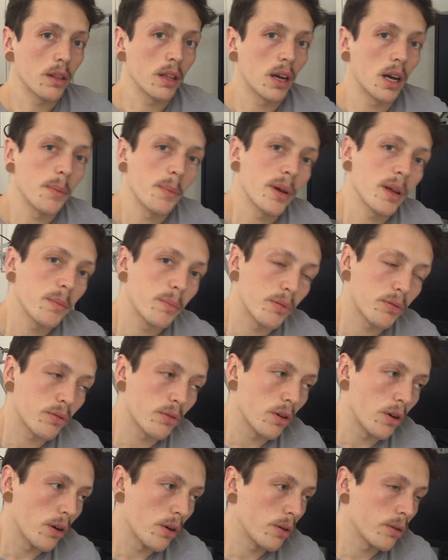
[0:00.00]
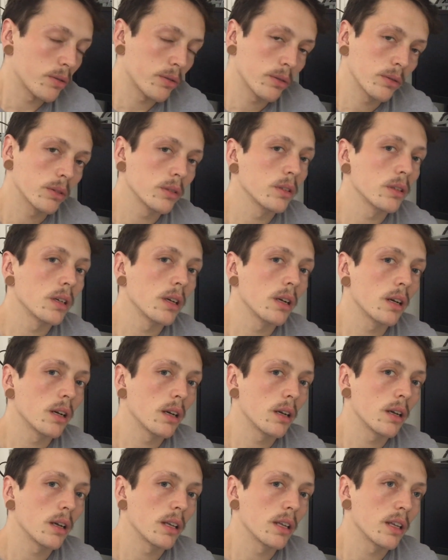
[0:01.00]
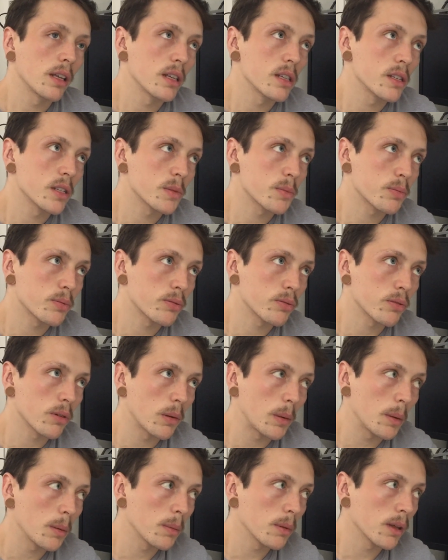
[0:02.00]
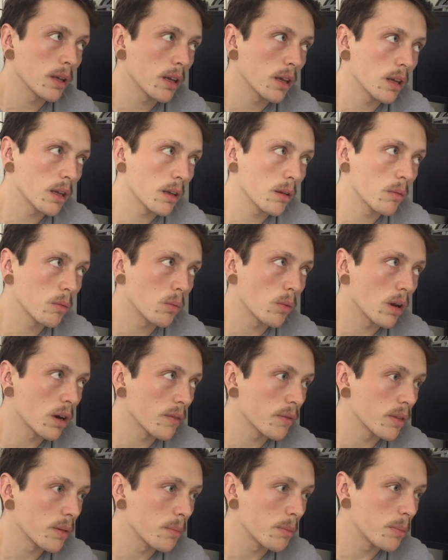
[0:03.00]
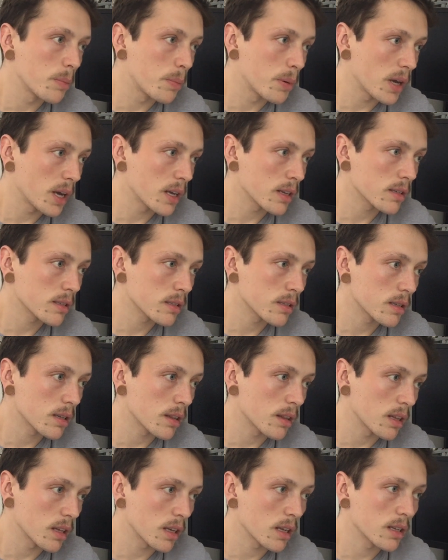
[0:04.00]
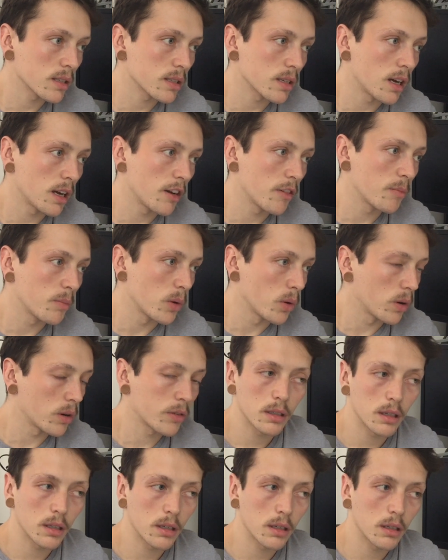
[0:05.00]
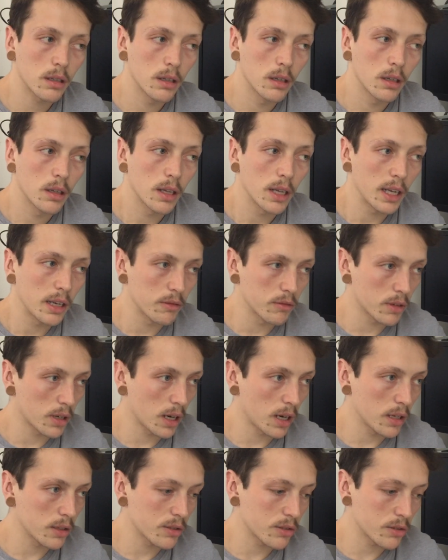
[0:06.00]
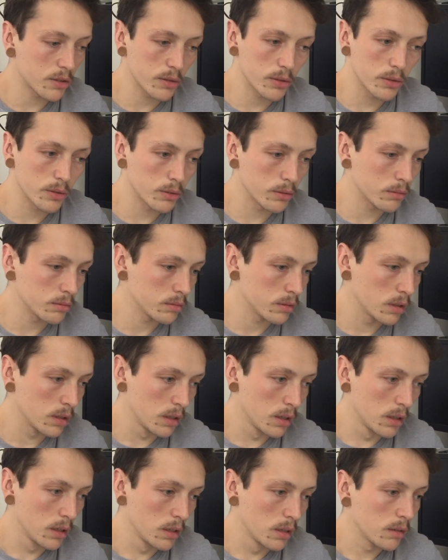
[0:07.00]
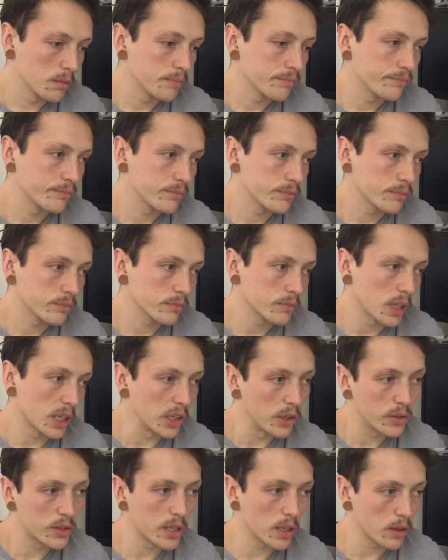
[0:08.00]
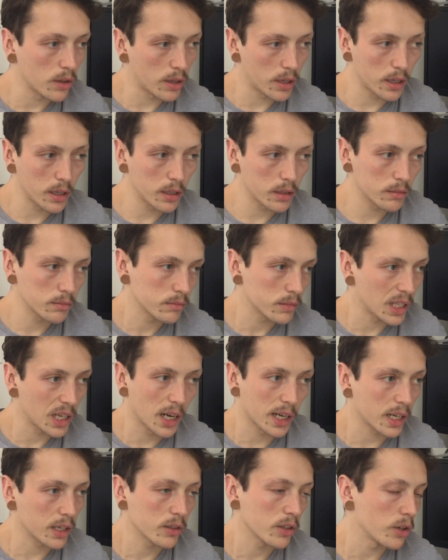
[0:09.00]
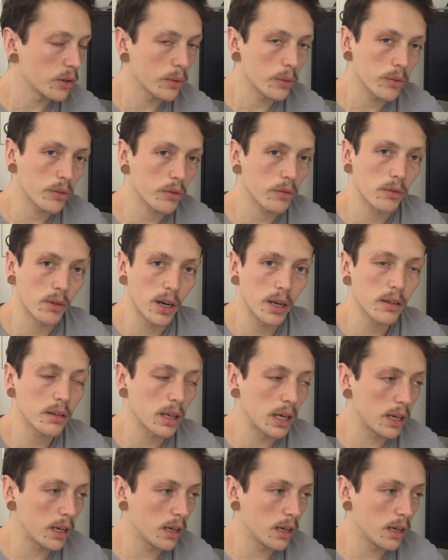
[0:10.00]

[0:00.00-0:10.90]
The iPad Pro is probably one of the best things I bought in regards to a utility that I can use, right?